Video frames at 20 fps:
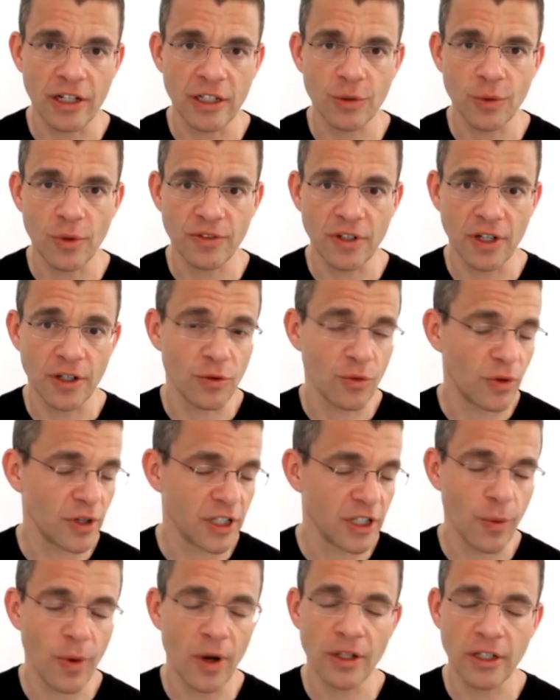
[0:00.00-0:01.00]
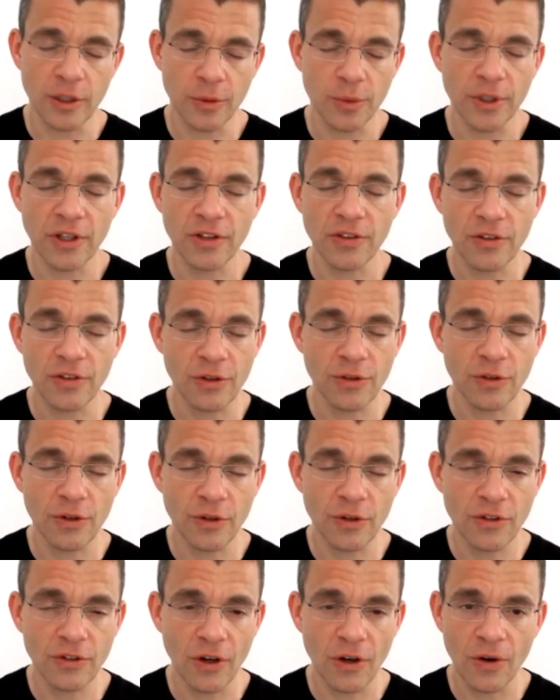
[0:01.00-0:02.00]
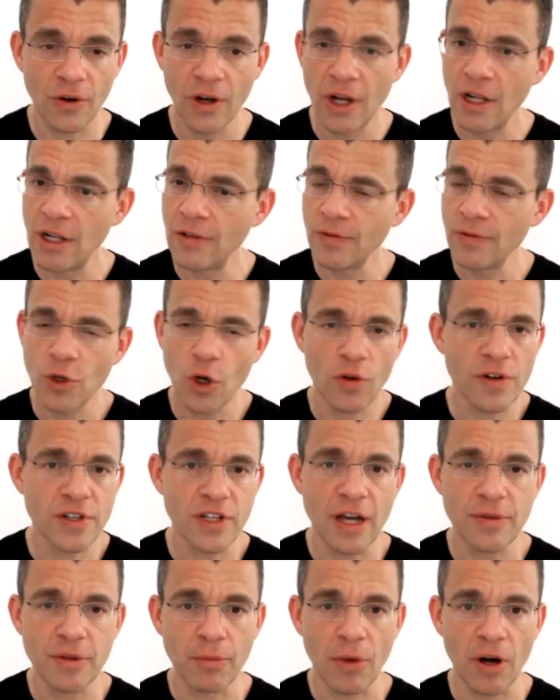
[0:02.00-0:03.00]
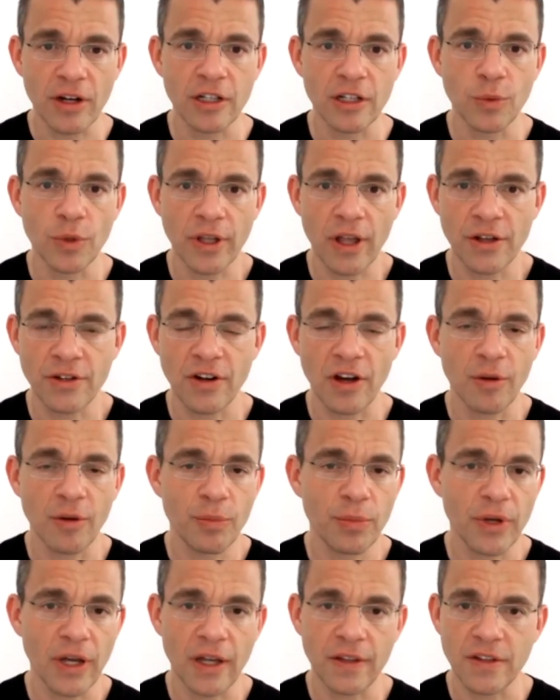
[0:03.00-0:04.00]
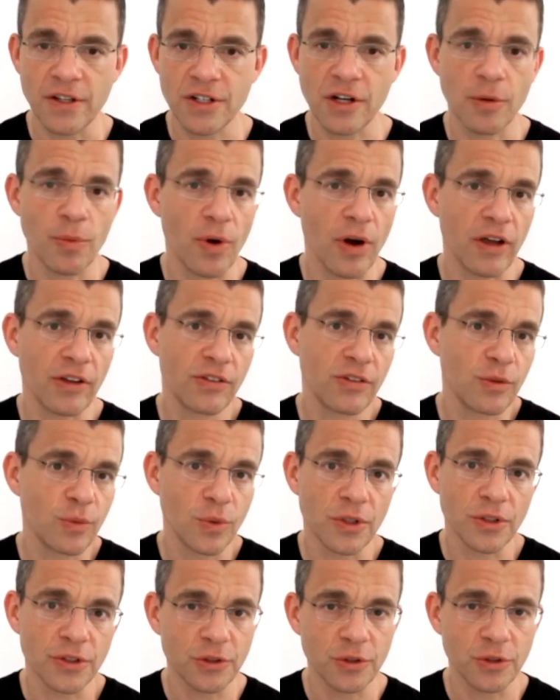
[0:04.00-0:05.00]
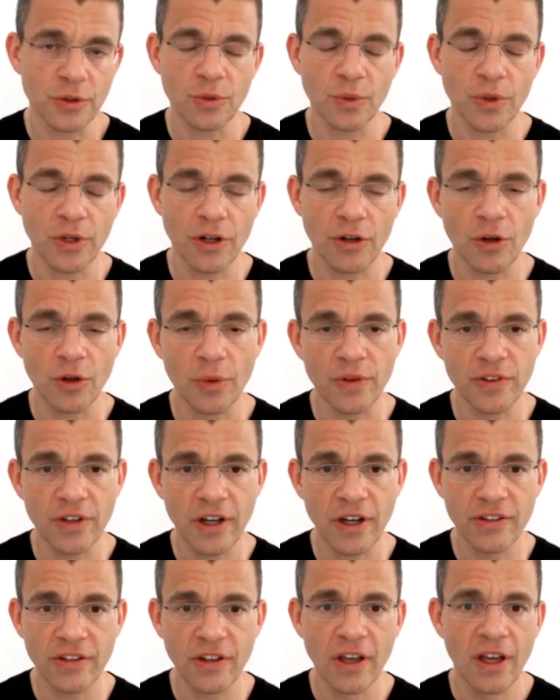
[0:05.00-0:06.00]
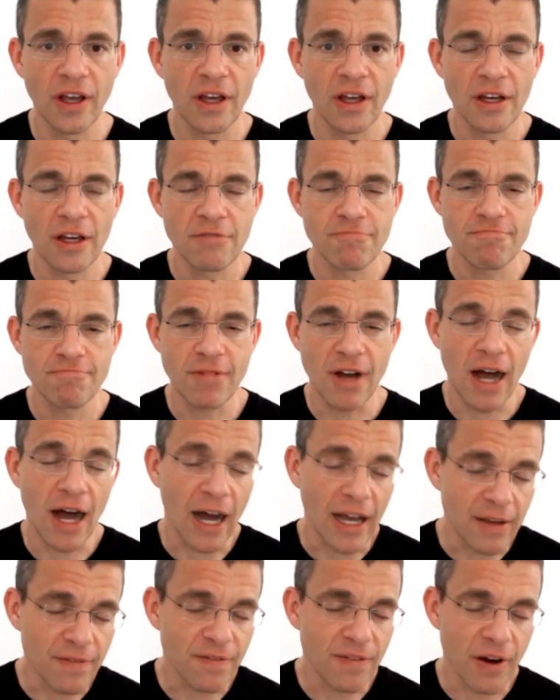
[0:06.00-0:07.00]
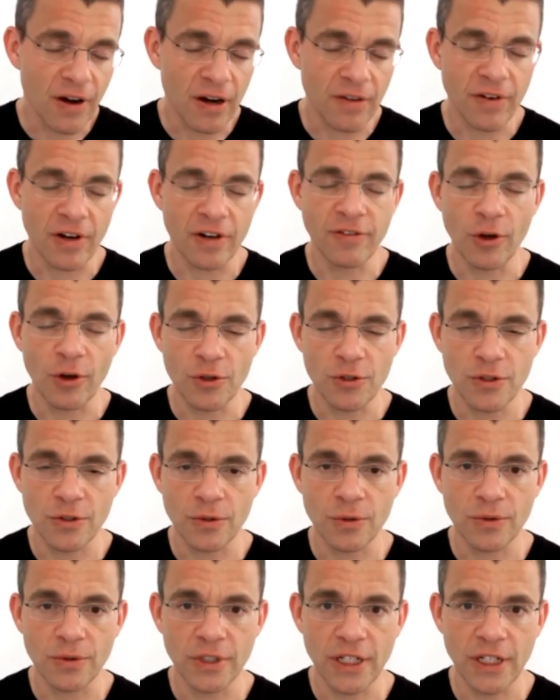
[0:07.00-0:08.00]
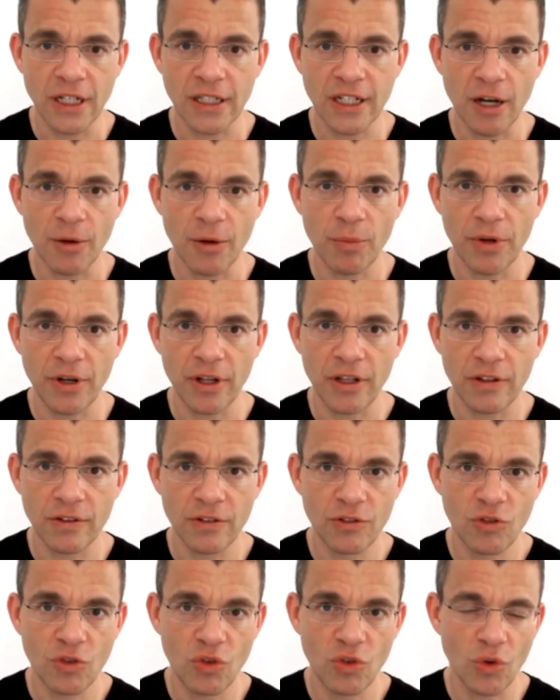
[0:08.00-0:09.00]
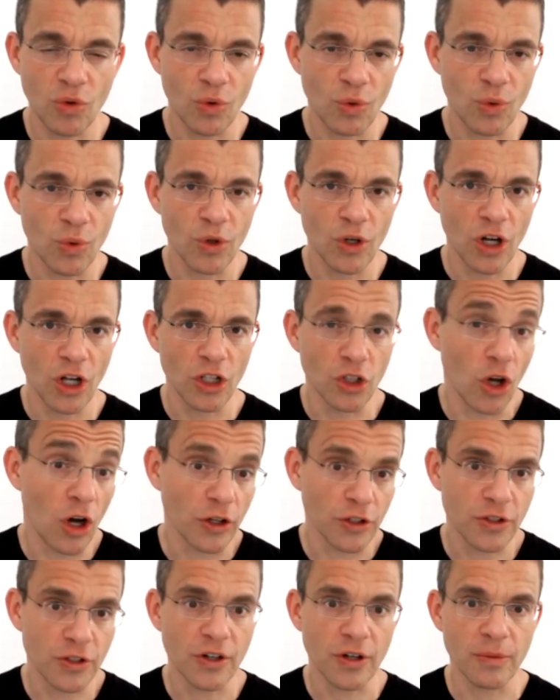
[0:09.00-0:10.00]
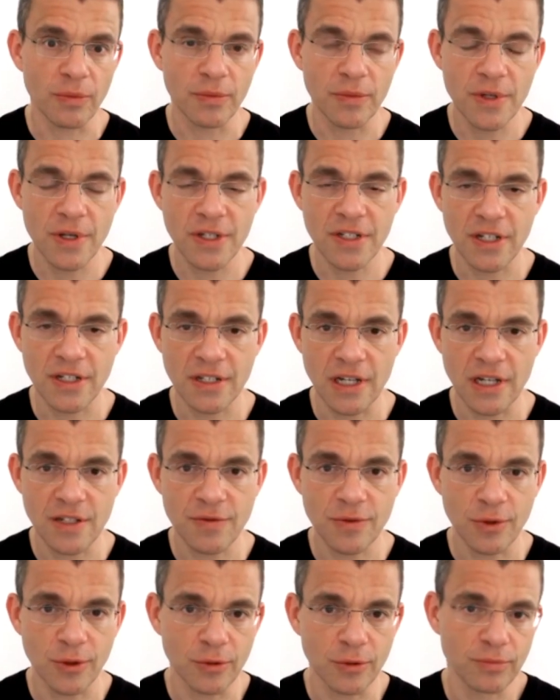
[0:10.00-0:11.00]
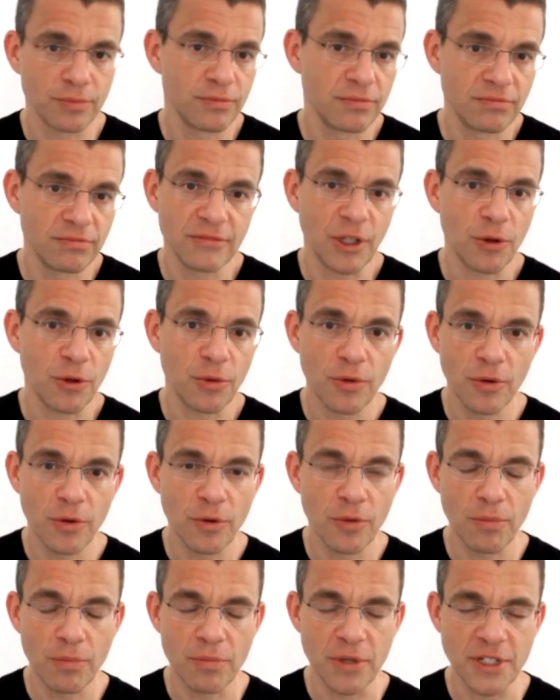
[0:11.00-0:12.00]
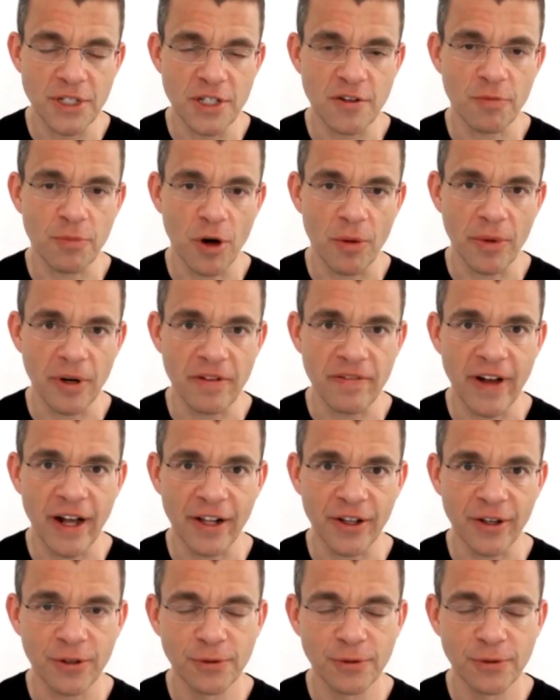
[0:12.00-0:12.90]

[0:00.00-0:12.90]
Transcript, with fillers: We've done really well and we'll continue to do so. Over time, the market will catch up and the share price will do what it always does. I am very, very focused to leading the company to a long term successful business of permanent value.